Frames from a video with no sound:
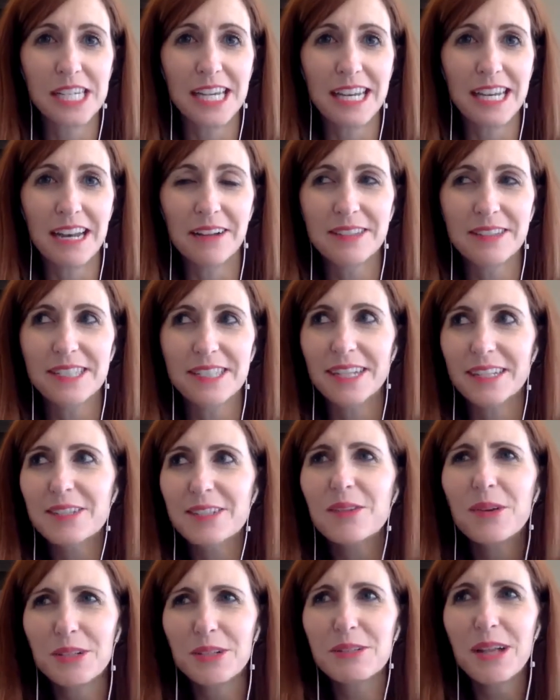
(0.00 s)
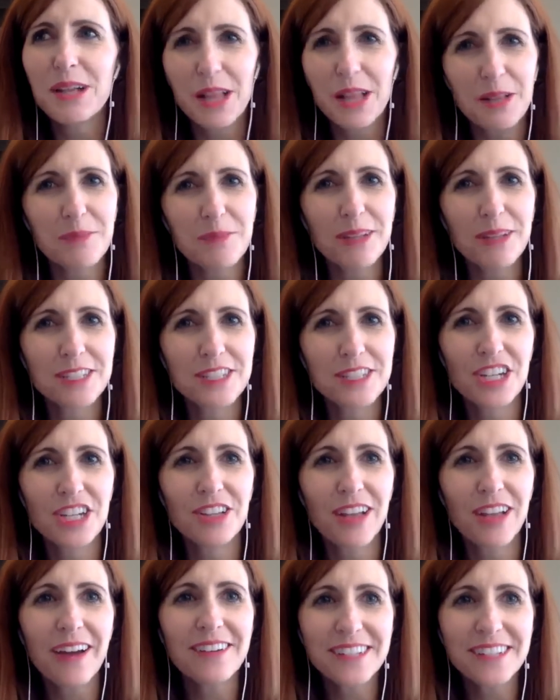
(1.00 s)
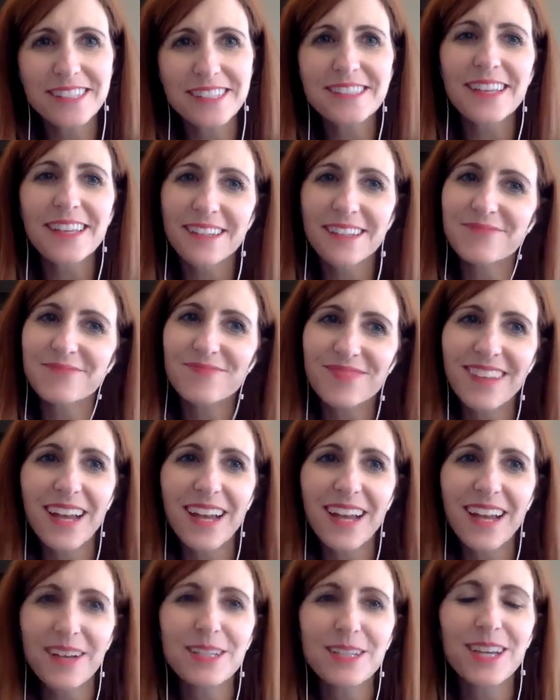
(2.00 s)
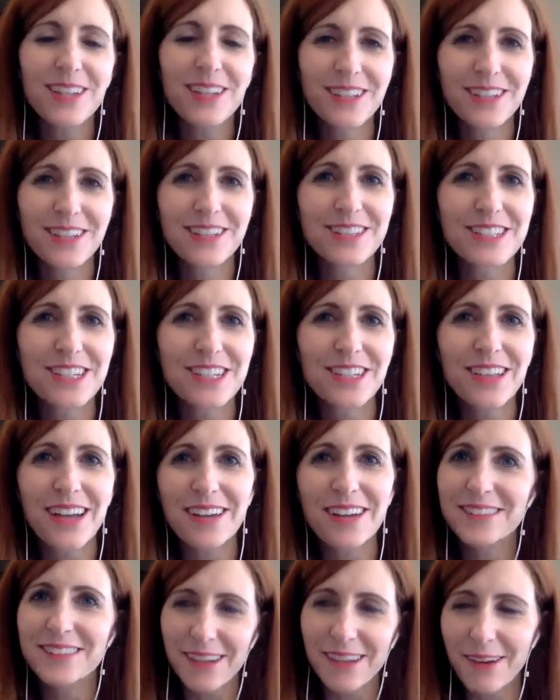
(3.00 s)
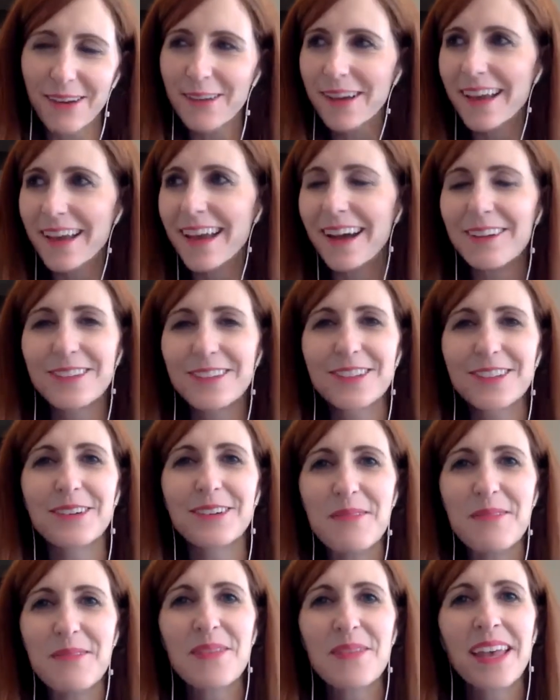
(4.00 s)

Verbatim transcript: And I said, so are you telling me to chill out? And he's like, no, I'm telling you to chill out. And it's like, okay, I'll do it.